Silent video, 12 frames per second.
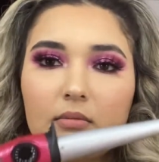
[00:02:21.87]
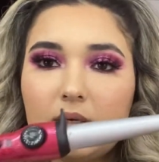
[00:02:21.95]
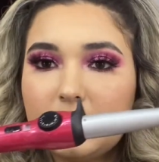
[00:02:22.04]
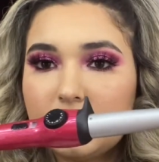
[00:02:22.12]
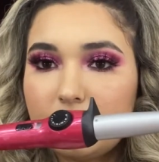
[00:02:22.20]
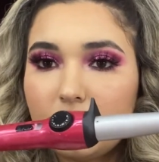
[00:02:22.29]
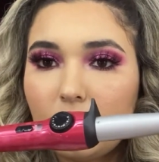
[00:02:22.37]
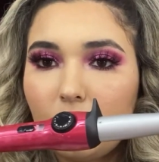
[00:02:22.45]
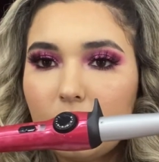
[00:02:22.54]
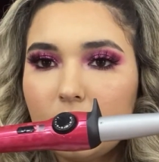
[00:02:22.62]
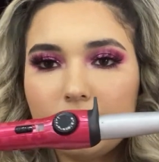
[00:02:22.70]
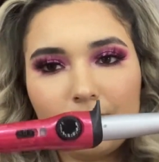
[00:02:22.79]
a similar
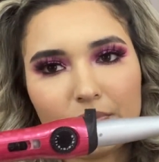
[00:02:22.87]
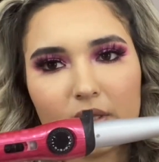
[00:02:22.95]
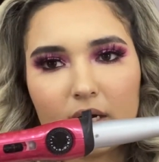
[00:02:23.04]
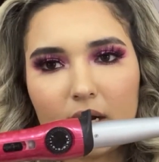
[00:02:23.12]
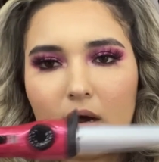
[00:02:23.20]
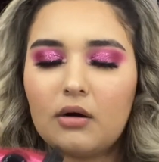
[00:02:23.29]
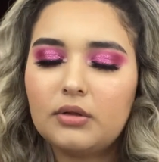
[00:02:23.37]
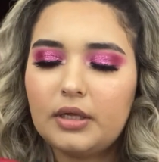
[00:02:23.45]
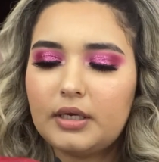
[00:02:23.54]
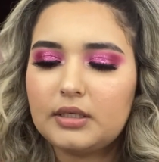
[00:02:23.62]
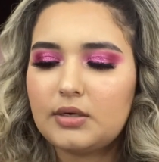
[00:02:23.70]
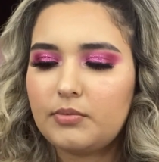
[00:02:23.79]
one, then I'll
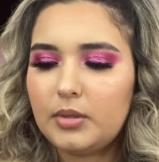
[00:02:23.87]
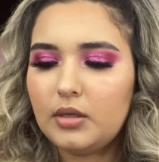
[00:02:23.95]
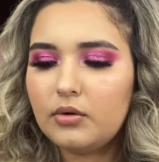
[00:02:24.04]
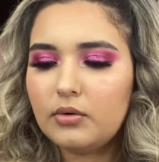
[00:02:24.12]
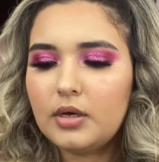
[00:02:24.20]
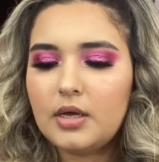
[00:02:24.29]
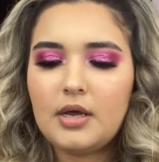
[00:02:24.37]
link it down below.